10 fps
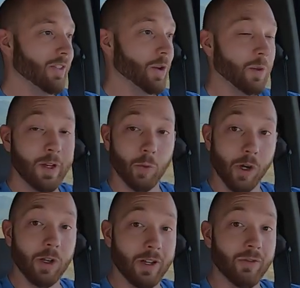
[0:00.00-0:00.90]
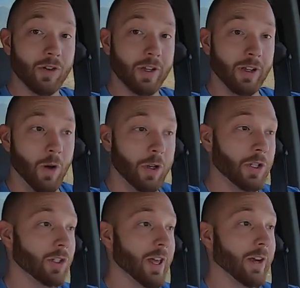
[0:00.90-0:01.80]
The only real difference I
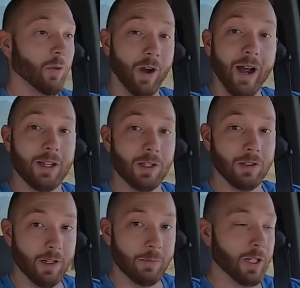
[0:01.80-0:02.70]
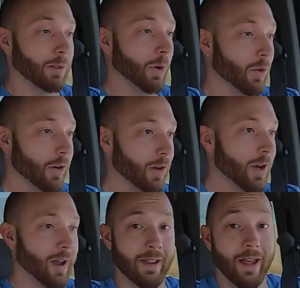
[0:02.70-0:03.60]
notice is that it rides a little bit smoother,
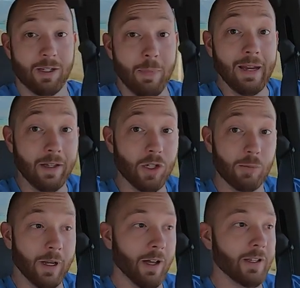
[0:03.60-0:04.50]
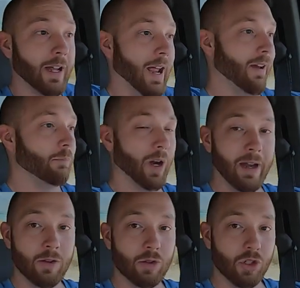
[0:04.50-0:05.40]
and that's mainly just because I have
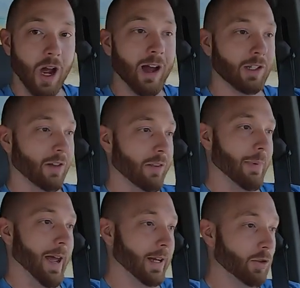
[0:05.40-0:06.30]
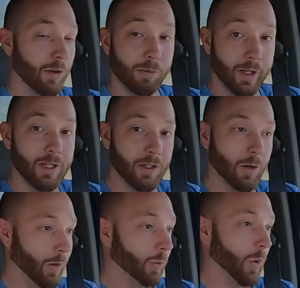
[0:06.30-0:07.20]
brand new shocks on the back to replace the
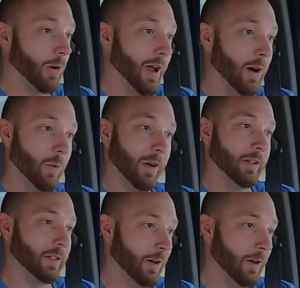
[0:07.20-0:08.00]
old worn out ones.